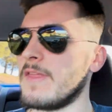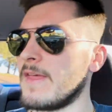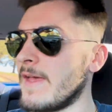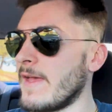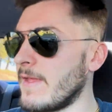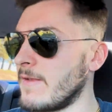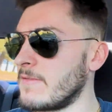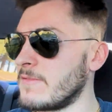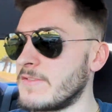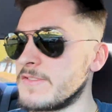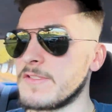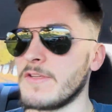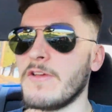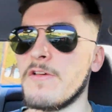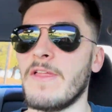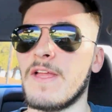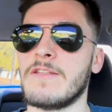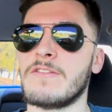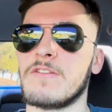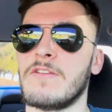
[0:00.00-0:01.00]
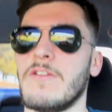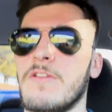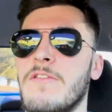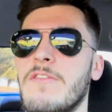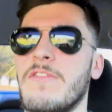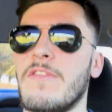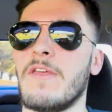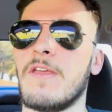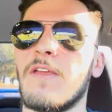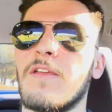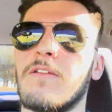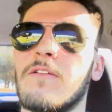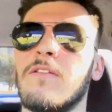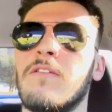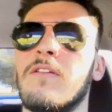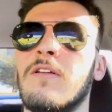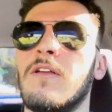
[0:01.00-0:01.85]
that, so that's a good thing.